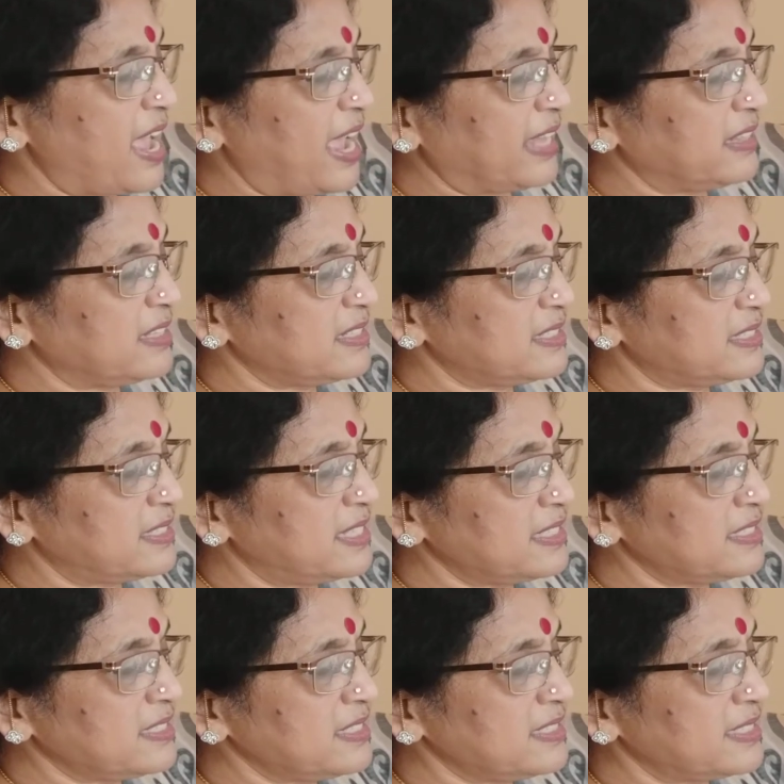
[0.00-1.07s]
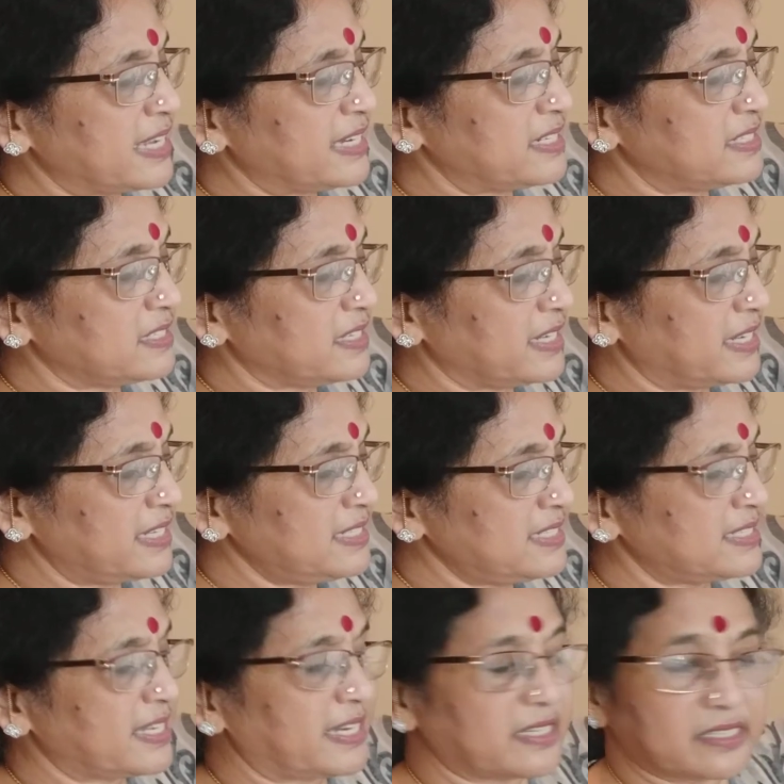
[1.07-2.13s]
And this is the center,
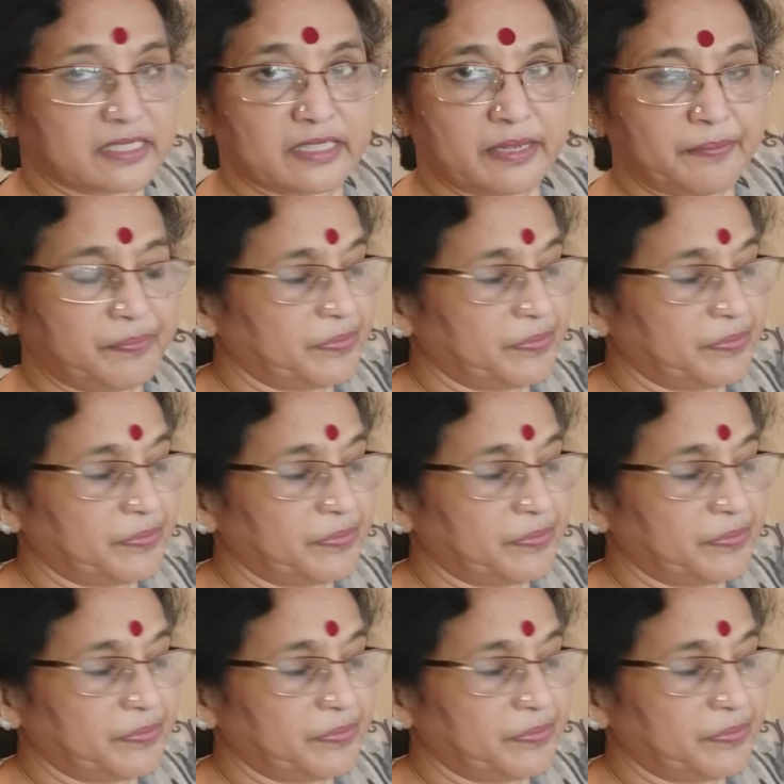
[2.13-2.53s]
incenter.